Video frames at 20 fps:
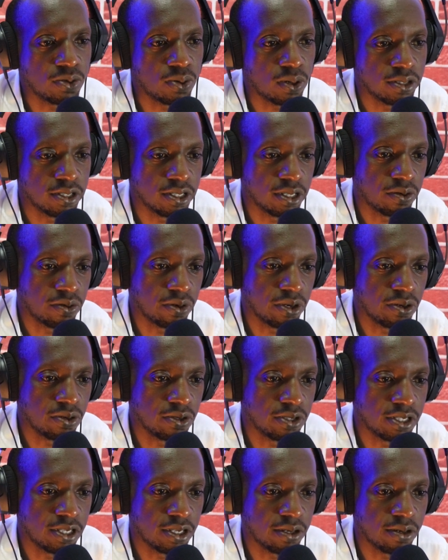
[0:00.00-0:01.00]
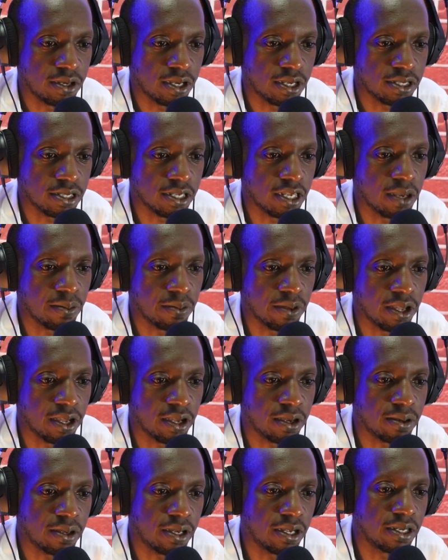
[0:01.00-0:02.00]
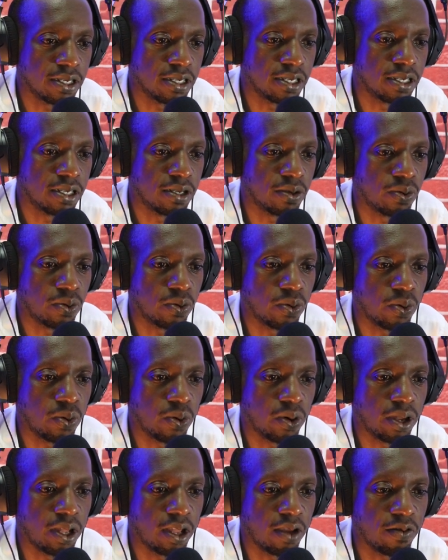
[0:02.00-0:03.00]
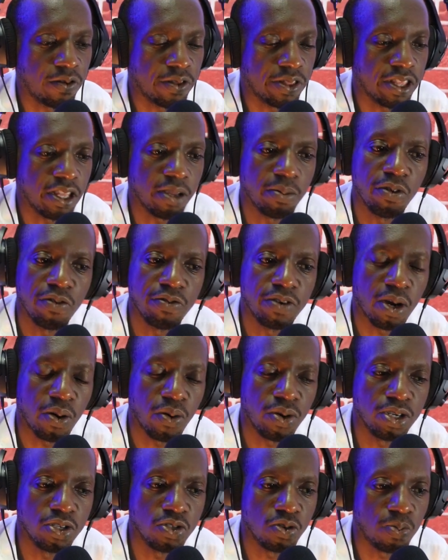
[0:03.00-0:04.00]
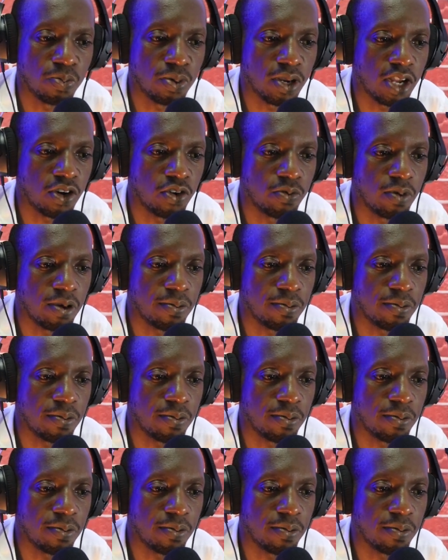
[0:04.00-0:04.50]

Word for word: this was a real serious game here, and everything moved according to plan.